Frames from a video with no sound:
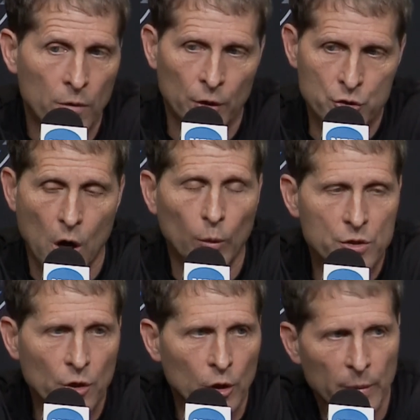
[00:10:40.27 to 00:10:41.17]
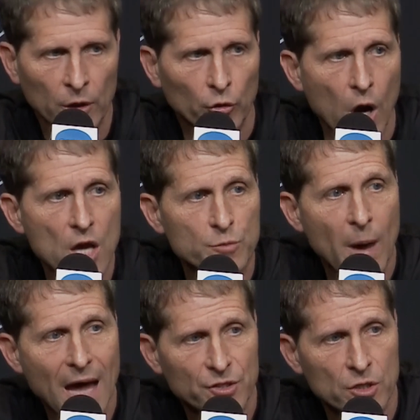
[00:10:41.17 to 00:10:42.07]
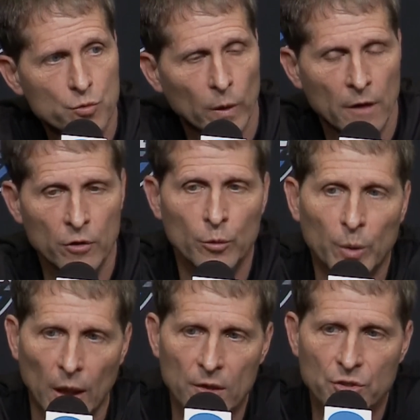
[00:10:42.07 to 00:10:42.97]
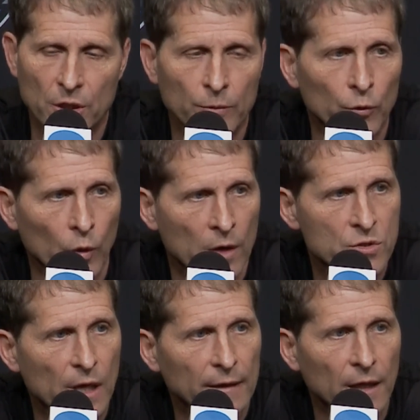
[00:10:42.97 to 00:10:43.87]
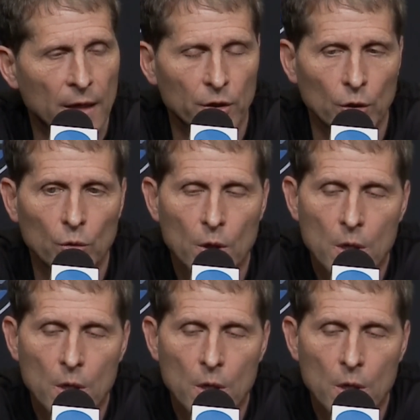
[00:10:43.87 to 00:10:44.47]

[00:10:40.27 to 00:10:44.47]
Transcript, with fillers: There's always going to be cross matches whenever you play a team that runs like they do,